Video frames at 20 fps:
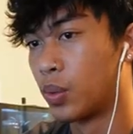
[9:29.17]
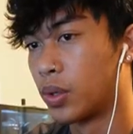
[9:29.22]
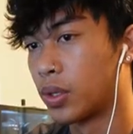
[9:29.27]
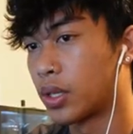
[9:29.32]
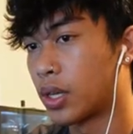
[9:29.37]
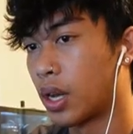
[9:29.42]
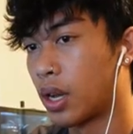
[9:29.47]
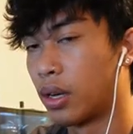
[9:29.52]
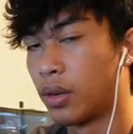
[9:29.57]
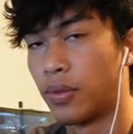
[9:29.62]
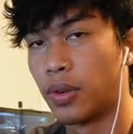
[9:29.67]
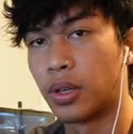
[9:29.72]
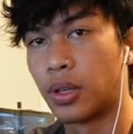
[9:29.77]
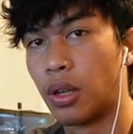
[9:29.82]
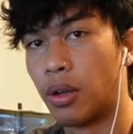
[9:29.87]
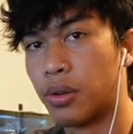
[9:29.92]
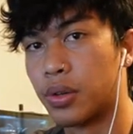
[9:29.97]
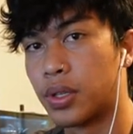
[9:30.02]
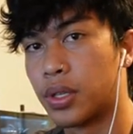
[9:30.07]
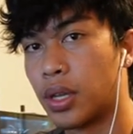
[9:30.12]
was kind of a
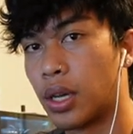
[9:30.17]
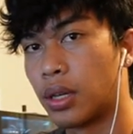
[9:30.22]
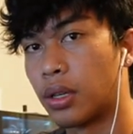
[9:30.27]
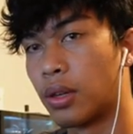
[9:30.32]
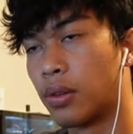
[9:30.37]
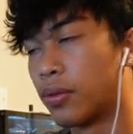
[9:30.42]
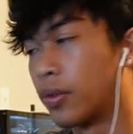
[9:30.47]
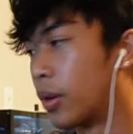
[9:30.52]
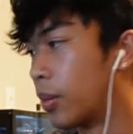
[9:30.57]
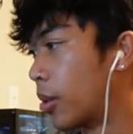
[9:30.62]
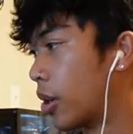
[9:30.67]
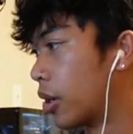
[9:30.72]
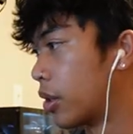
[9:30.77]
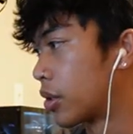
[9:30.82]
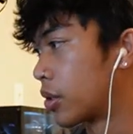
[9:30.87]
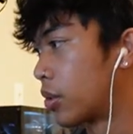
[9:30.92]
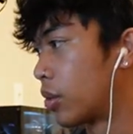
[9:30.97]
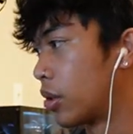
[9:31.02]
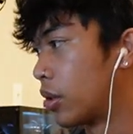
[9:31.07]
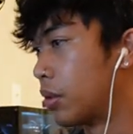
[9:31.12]
close second, if I'm
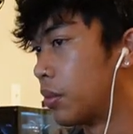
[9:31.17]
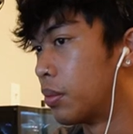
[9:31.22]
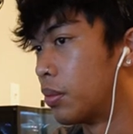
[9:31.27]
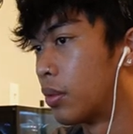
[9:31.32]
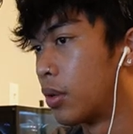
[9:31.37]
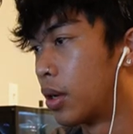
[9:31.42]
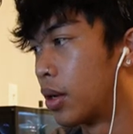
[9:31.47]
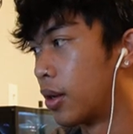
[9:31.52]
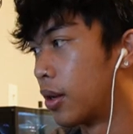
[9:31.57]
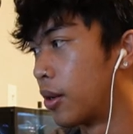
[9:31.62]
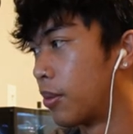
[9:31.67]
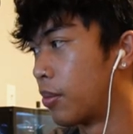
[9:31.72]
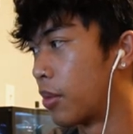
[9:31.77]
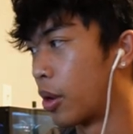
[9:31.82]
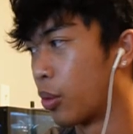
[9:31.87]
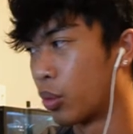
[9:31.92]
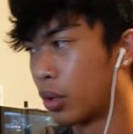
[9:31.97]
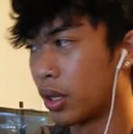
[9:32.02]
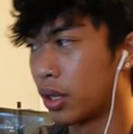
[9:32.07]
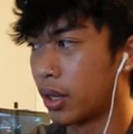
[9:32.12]
honest with you. Um, I
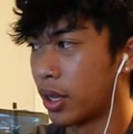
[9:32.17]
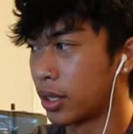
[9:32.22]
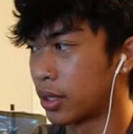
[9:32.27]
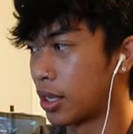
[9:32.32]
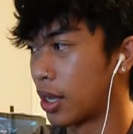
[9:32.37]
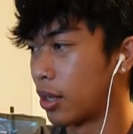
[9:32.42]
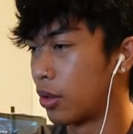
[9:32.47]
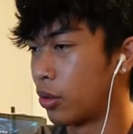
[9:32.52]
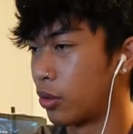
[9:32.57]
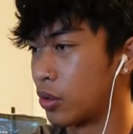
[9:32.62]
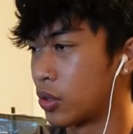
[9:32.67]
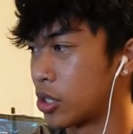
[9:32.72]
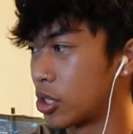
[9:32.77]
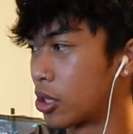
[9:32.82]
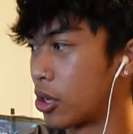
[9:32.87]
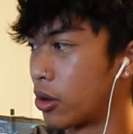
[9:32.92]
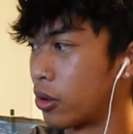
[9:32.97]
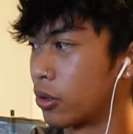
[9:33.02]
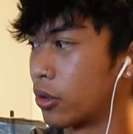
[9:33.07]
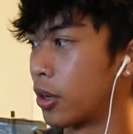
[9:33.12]
really liked that little
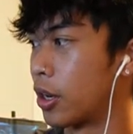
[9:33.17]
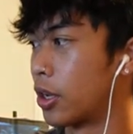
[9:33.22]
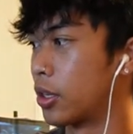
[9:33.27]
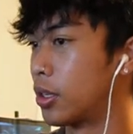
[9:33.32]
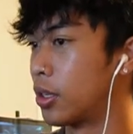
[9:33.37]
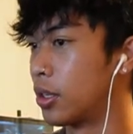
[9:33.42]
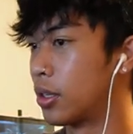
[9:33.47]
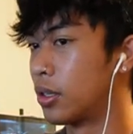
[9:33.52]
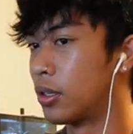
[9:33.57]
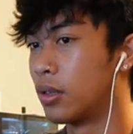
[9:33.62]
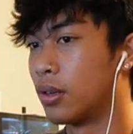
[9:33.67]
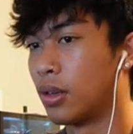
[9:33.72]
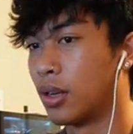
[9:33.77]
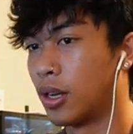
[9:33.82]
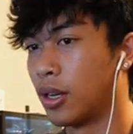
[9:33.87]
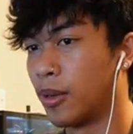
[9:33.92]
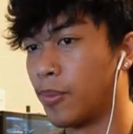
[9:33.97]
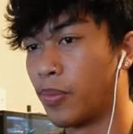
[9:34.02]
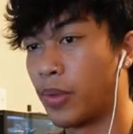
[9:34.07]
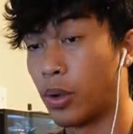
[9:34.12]
stutter that I did.
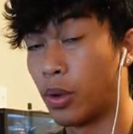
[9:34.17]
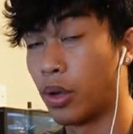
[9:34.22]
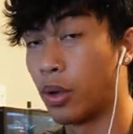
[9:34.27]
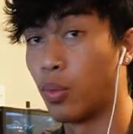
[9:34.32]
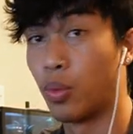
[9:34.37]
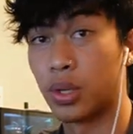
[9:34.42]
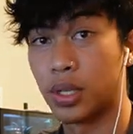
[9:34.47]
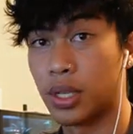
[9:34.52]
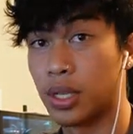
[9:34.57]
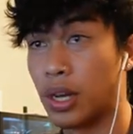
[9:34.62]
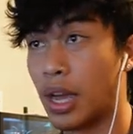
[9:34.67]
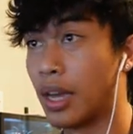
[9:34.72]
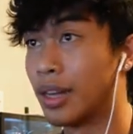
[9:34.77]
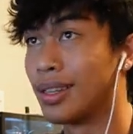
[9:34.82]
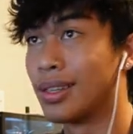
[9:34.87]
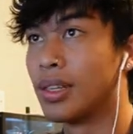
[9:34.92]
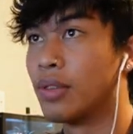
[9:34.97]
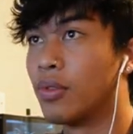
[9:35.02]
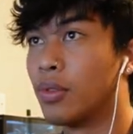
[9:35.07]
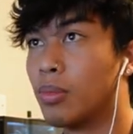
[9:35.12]
Um, it, it, wasn't, I
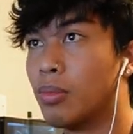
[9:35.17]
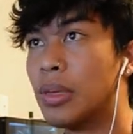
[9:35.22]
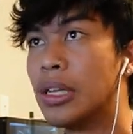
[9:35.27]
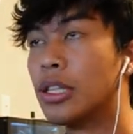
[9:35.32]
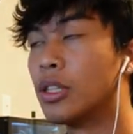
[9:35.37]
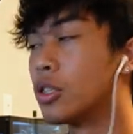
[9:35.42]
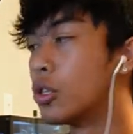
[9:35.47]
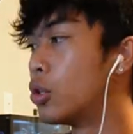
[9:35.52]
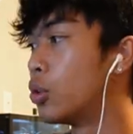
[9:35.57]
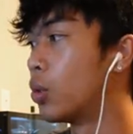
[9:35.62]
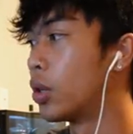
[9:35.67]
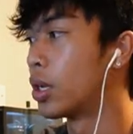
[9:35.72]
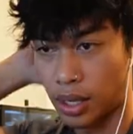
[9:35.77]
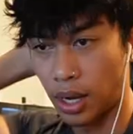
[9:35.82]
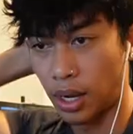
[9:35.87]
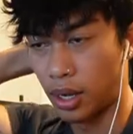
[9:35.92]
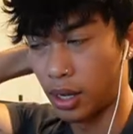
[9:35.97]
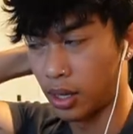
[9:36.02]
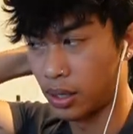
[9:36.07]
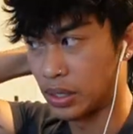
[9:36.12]
didn't even mean to do it. I
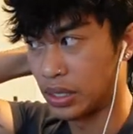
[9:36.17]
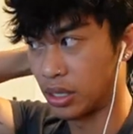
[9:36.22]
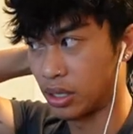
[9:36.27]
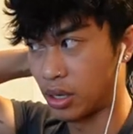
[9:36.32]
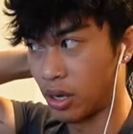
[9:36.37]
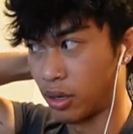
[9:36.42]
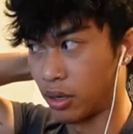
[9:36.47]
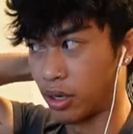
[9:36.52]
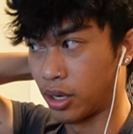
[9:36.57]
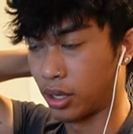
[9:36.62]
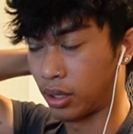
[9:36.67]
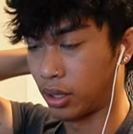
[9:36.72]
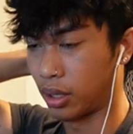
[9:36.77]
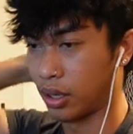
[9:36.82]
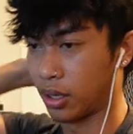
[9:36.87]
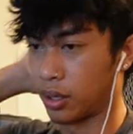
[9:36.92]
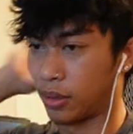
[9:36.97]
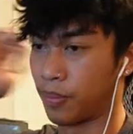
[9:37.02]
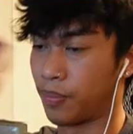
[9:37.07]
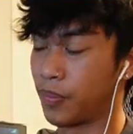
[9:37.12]
kind of had a stutter at
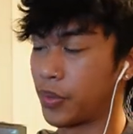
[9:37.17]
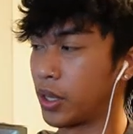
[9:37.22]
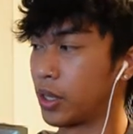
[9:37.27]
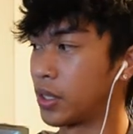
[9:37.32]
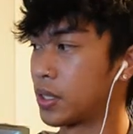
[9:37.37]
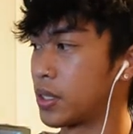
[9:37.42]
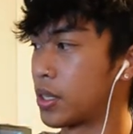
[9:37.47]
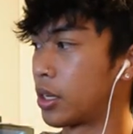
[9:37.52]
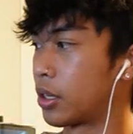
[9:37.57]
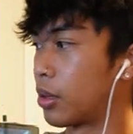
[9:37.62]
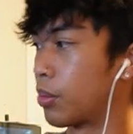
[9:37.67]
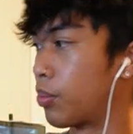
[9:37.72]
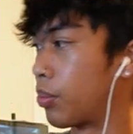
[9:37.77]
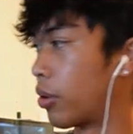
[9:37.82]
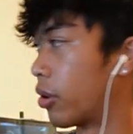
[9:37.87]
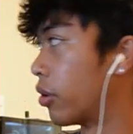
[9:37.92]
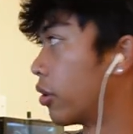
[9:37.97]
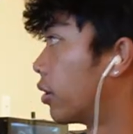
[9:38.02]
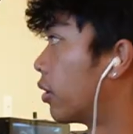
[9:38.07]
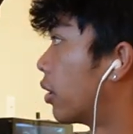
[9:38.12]
the at the second
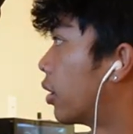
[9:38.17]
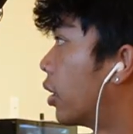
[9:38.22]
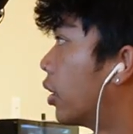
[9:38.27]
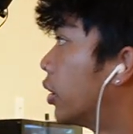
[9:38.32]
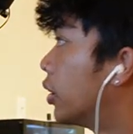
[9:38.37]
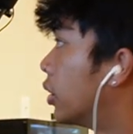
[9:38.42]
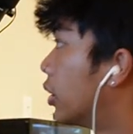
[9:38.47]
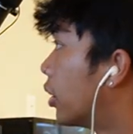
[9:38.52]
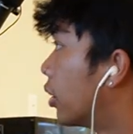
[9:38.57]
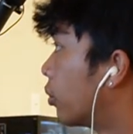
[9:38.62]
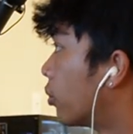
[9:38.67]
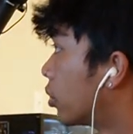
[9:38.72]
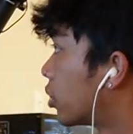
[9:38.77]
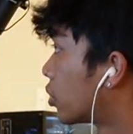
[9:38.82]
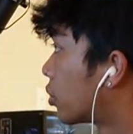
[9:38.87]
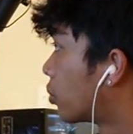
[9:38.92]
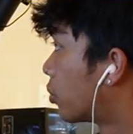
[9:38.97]
part of the line here. Which